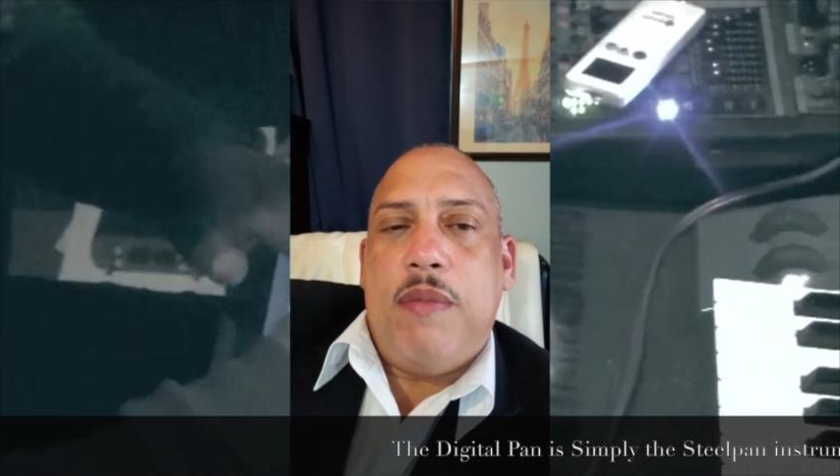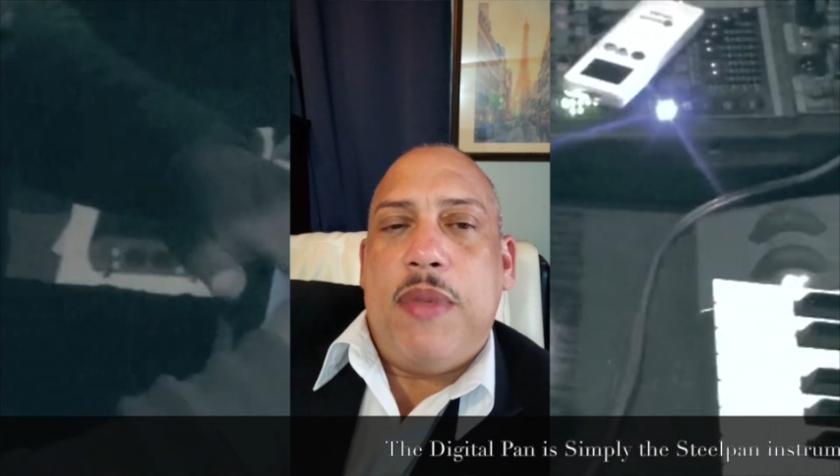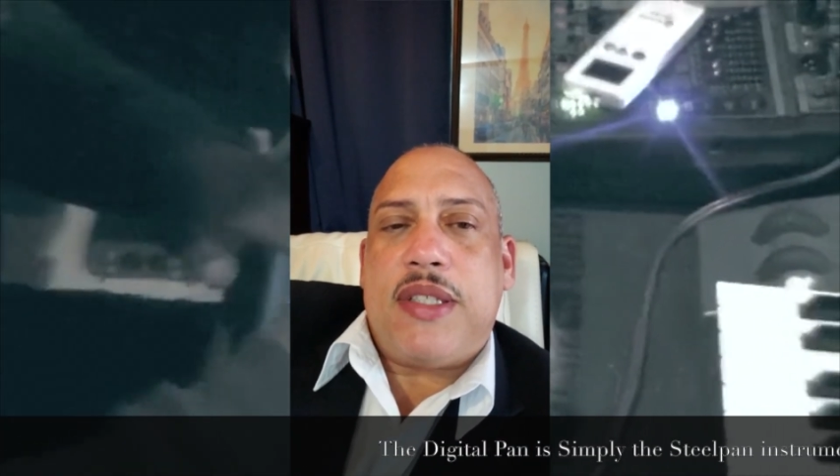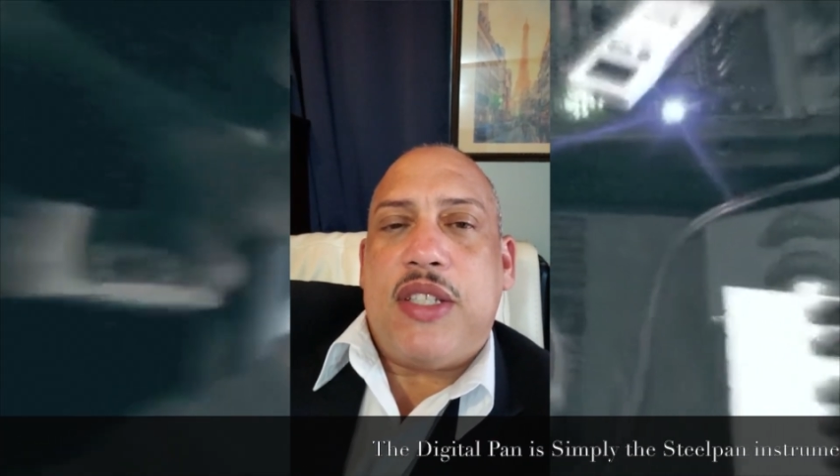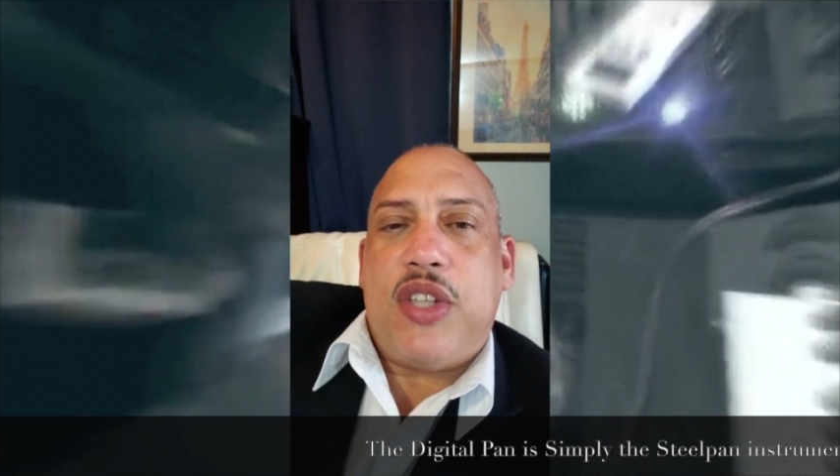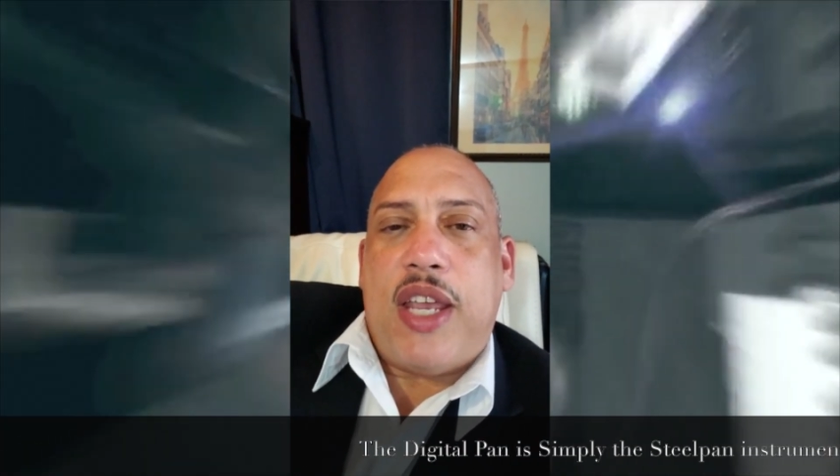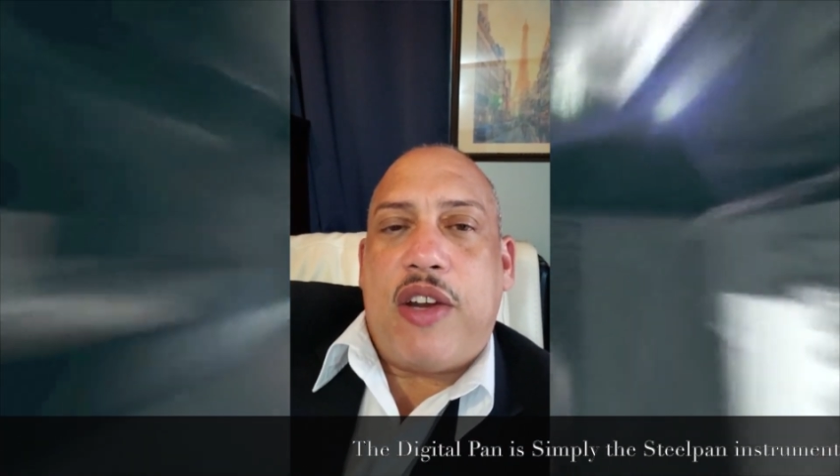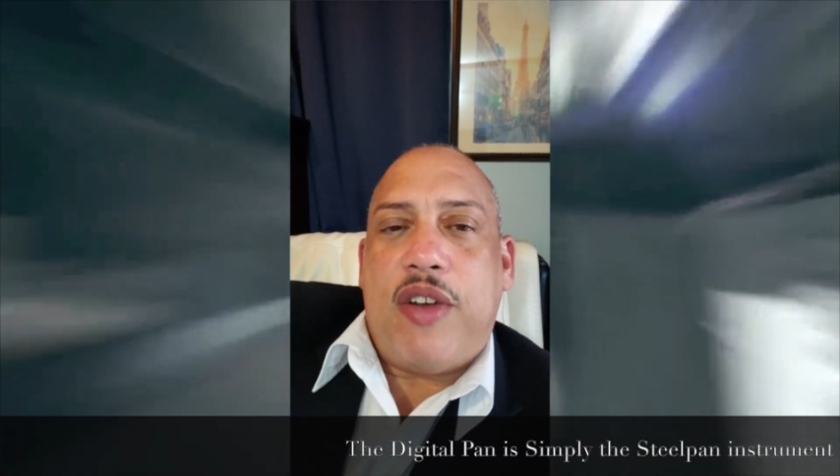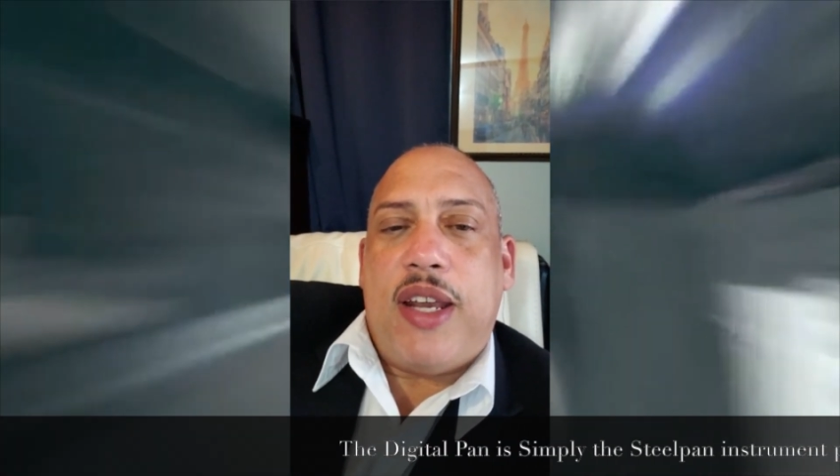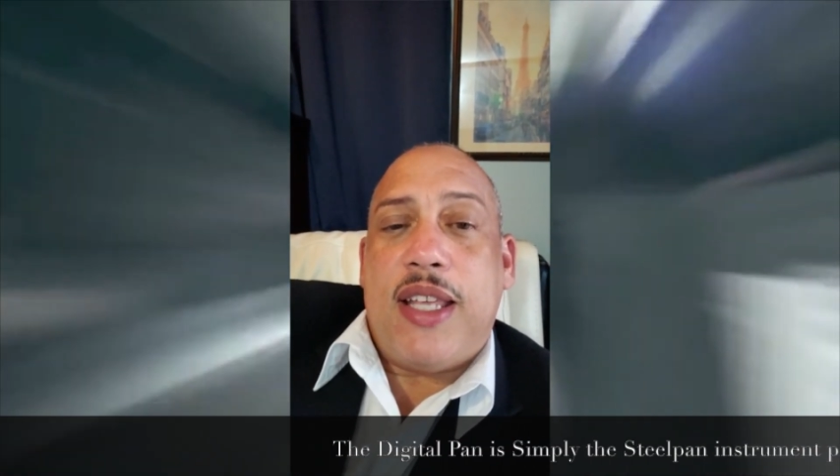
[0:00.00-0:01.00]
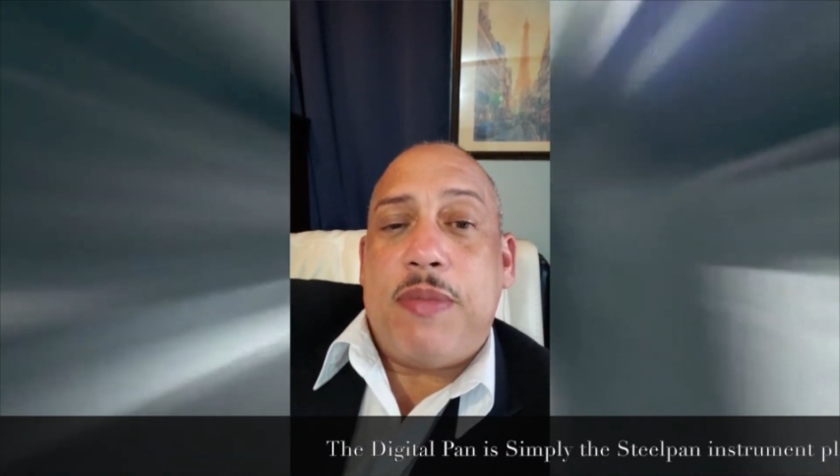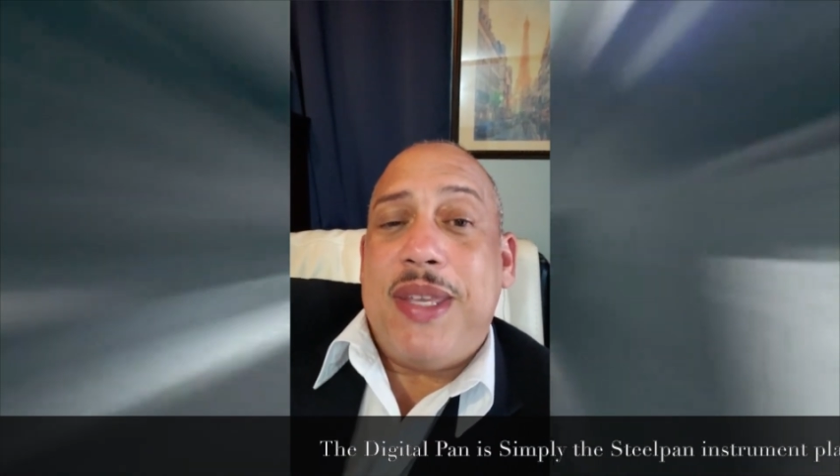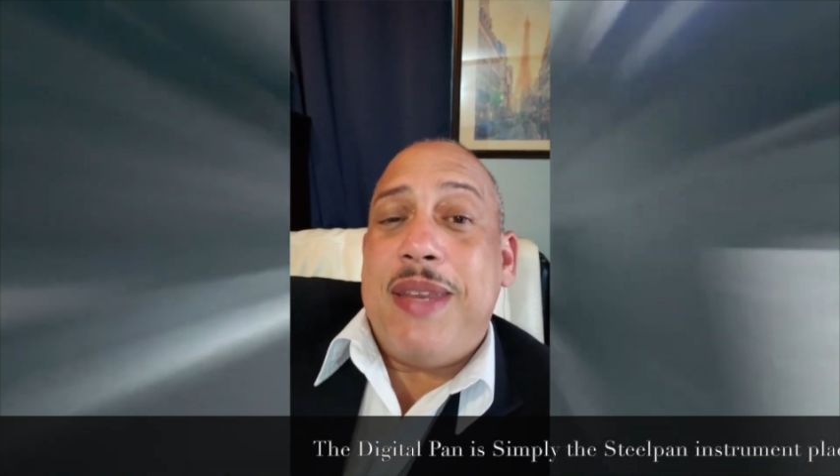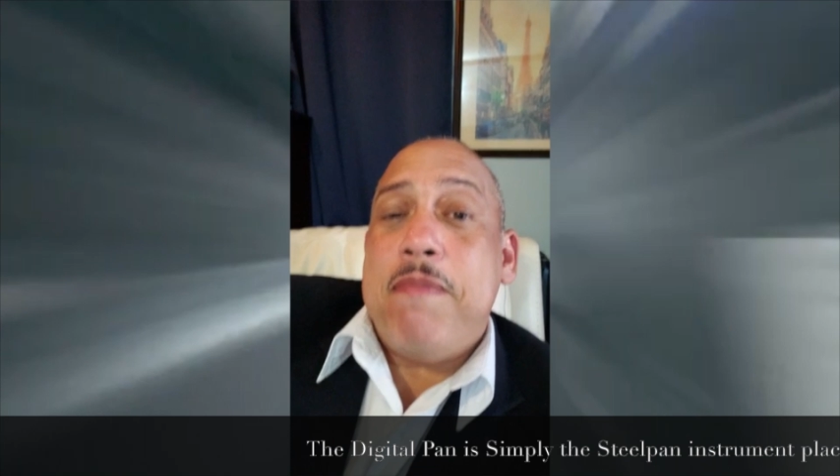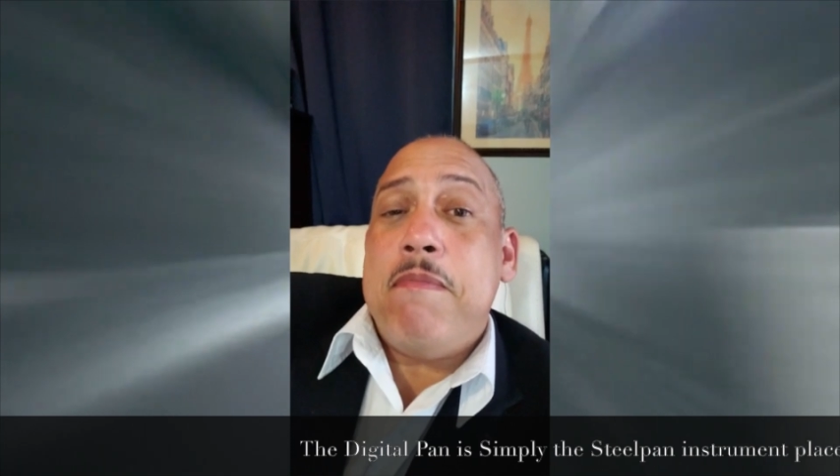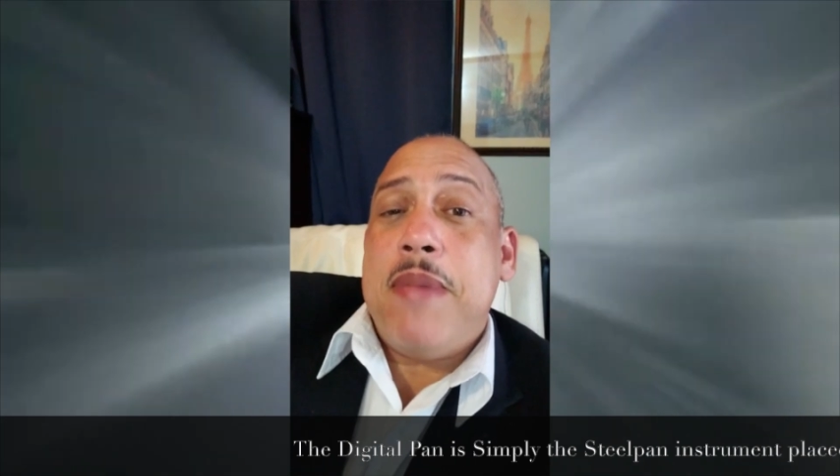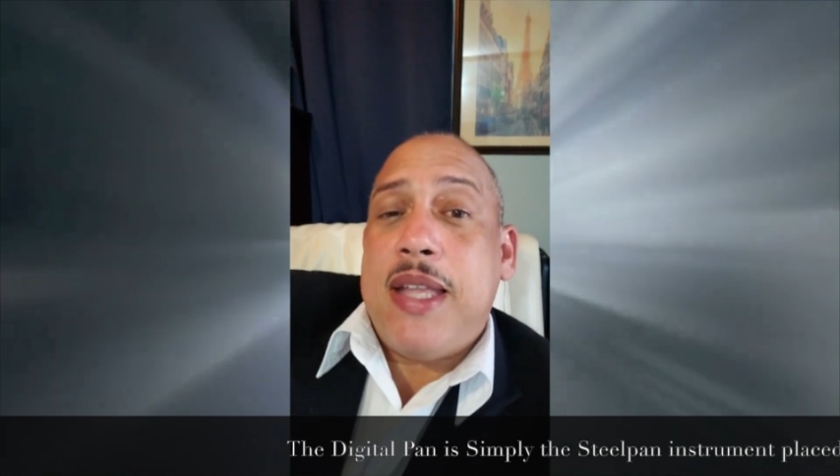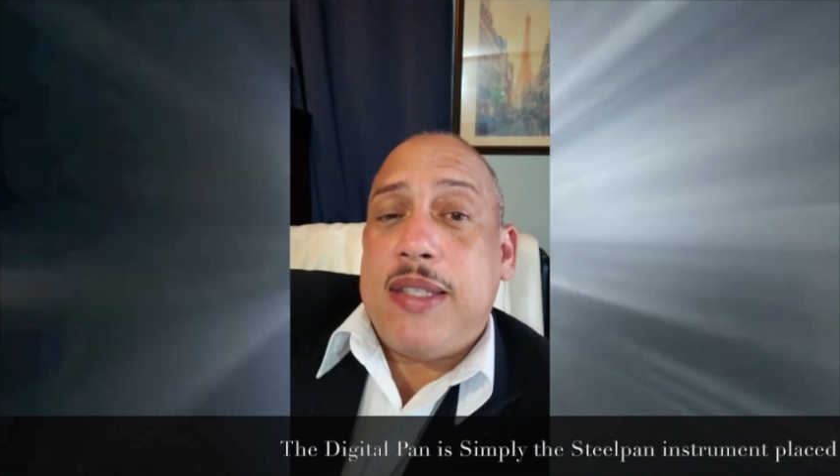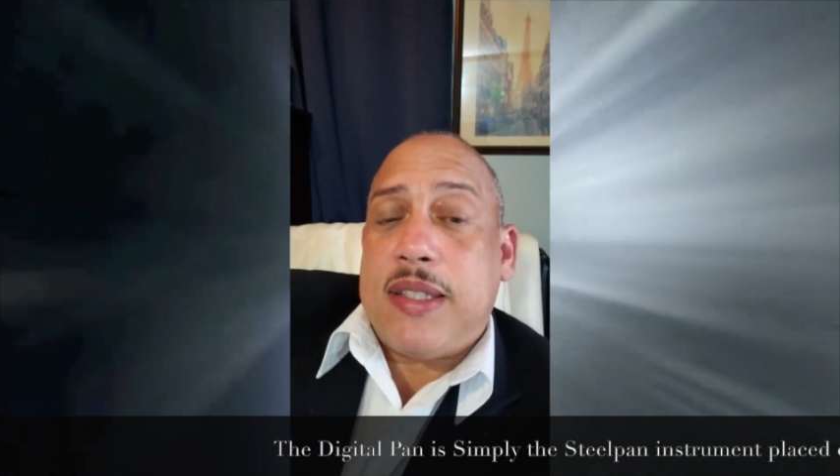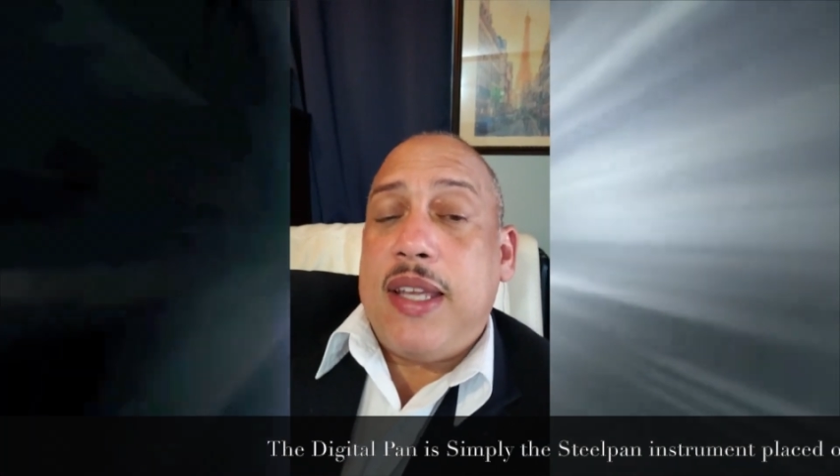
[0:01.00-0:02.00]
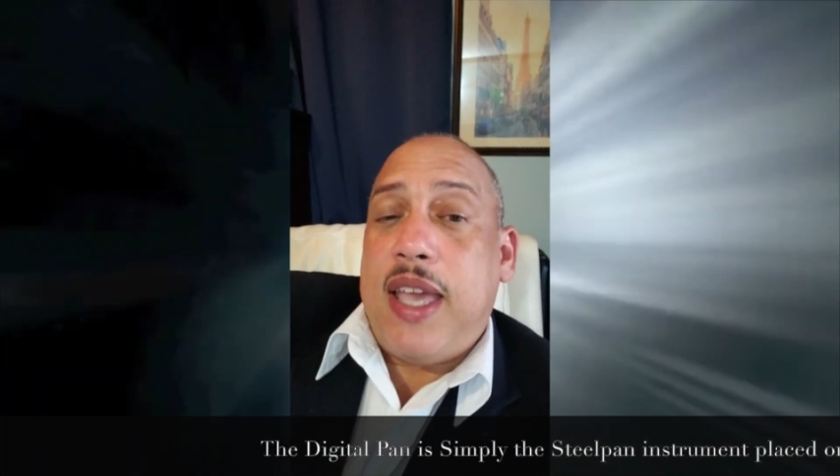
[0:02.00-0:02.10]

Mr. Jaikaran has been immensely